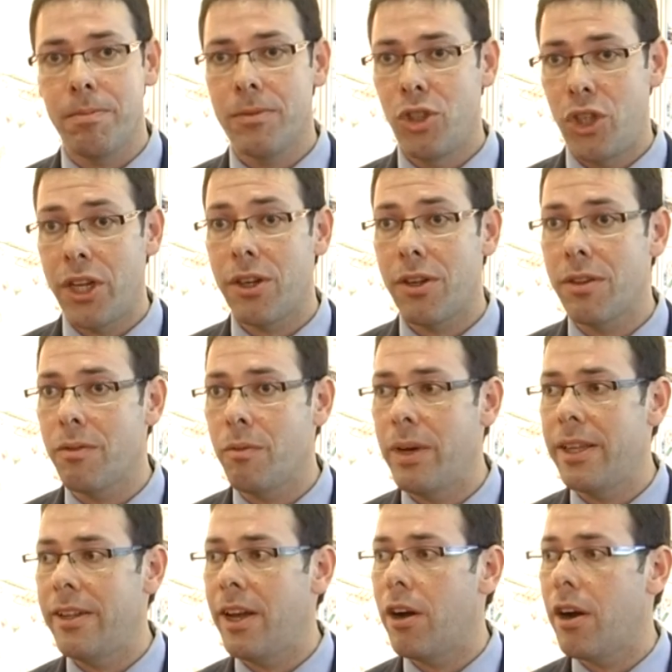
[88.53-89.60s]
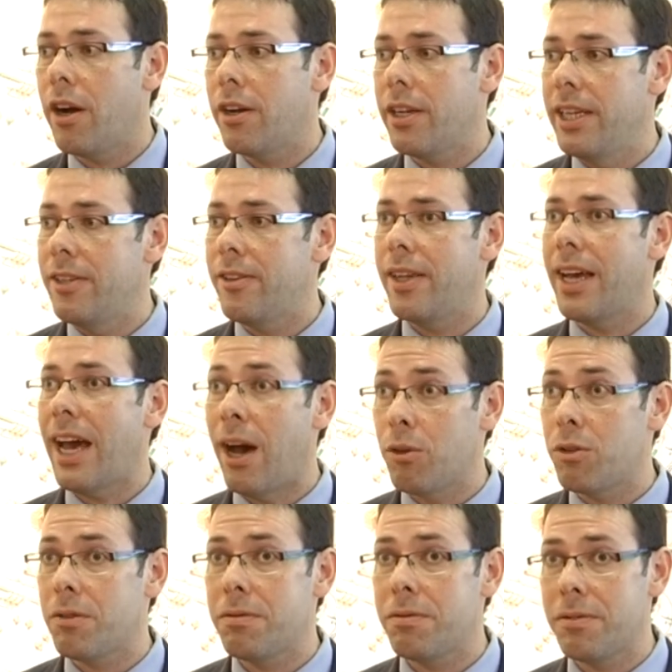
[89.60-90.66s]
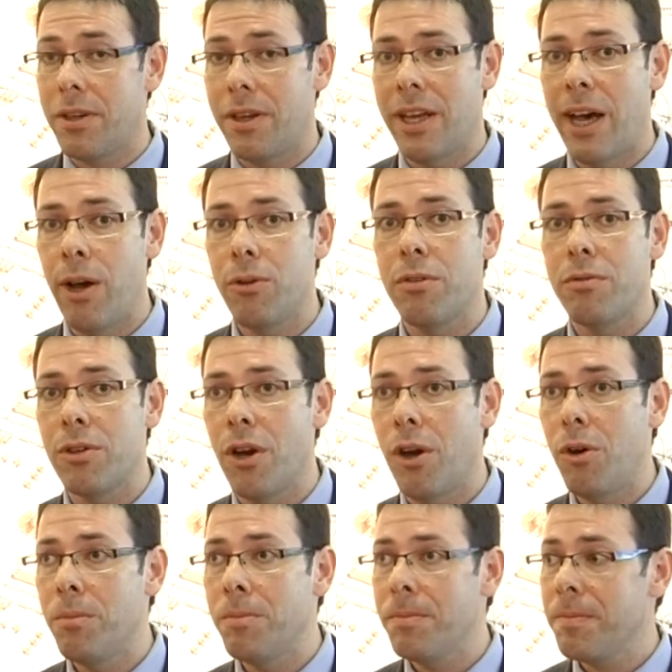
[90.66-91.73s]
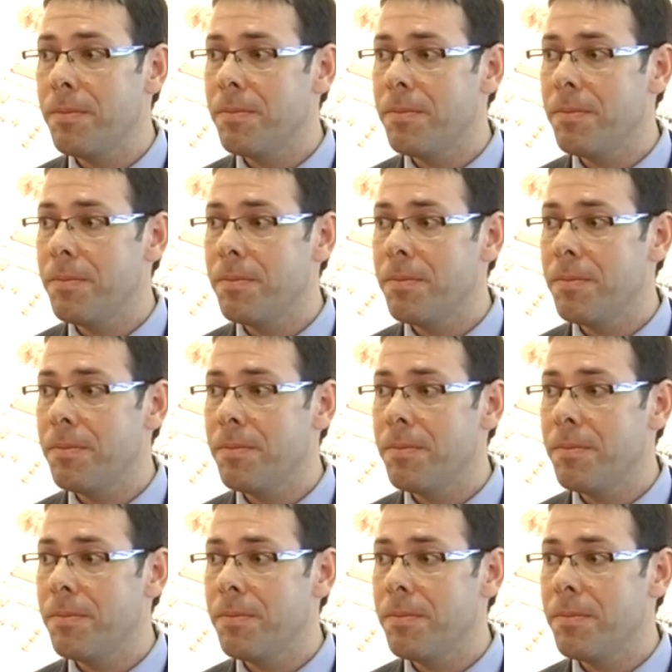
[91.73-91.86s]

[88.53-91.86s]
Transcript: chicken when they are eating out of, uh, out of the home.